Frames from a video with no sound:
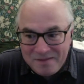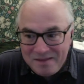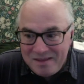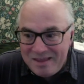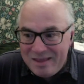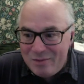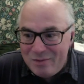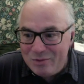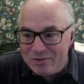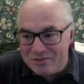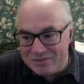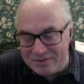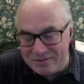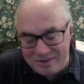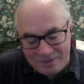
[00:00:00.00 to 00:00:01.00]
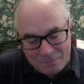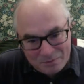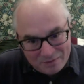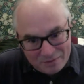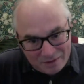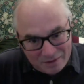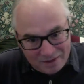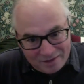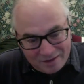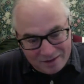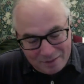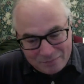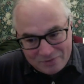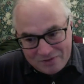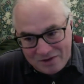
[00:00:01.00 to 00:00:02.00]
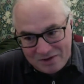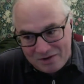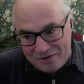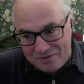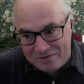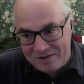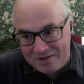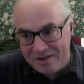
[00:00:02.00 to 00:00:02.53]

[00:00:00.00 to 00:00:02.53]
he was asleep today upstairs,